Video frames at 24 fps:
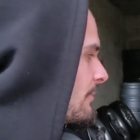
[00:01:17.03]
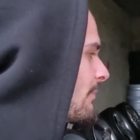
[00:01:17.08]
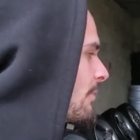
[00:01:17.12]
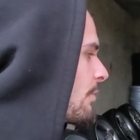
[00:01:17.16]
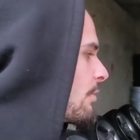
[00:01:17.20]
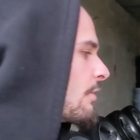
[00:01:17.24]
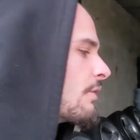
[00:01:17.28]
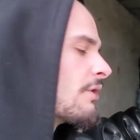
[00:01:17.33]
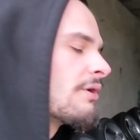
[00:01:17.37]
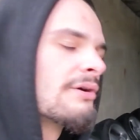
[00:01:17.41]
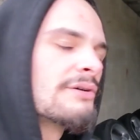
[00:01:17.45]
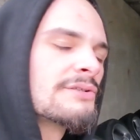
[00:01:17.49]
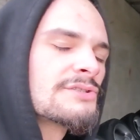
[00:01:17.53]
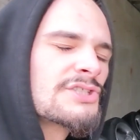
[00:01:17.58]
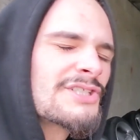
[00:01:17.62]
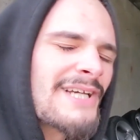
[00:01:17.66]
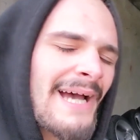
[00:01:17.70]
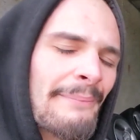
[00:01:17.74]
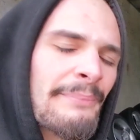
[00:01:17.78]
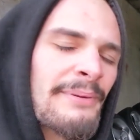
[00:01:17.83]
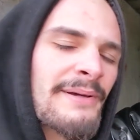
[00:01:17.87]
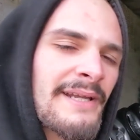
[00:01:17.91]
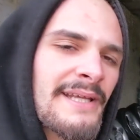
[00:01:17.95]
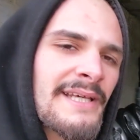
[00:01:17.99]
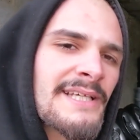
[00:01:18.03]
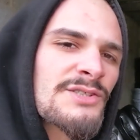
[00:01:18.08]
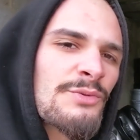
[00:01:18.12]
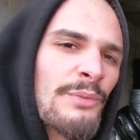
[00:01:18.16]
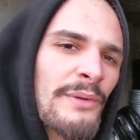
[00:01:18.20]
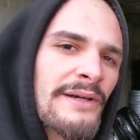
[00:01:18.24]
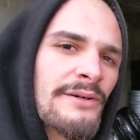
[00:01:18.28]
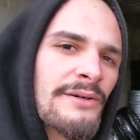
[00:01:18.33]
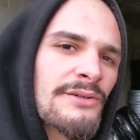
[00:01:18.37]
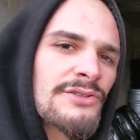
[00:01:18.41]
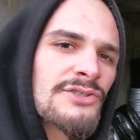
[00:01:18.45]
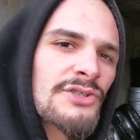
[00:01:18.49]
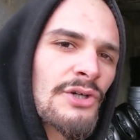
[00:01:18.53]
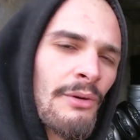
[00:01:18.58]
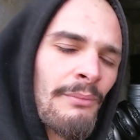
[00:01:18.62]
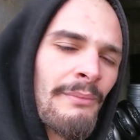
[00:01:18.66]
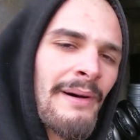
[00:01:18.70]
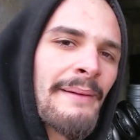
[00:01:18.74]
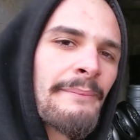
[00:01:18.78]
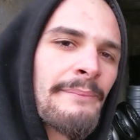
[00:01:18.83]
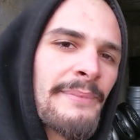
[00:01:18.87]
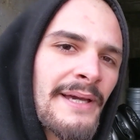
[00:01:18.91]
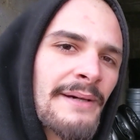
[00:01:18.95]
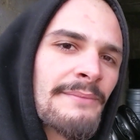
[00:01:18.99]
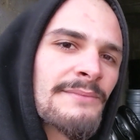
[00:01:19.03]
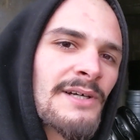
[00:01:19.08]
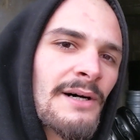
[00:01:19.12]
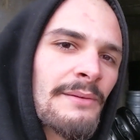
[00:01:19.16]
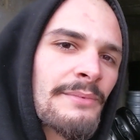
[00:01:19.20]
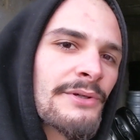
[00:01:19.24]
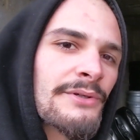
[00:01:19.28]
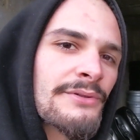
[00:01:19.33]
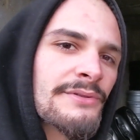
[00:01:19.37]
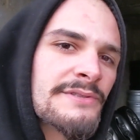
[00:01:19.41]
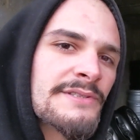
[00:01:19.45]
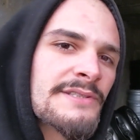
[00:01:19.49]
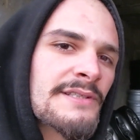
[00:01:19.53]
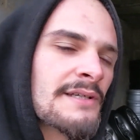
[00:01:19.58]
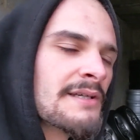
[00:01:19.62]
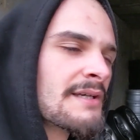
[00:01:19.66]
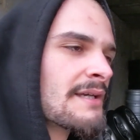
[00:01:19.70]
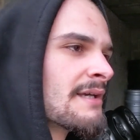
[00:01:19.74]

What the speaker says: more Japanese wheels on my BMWs.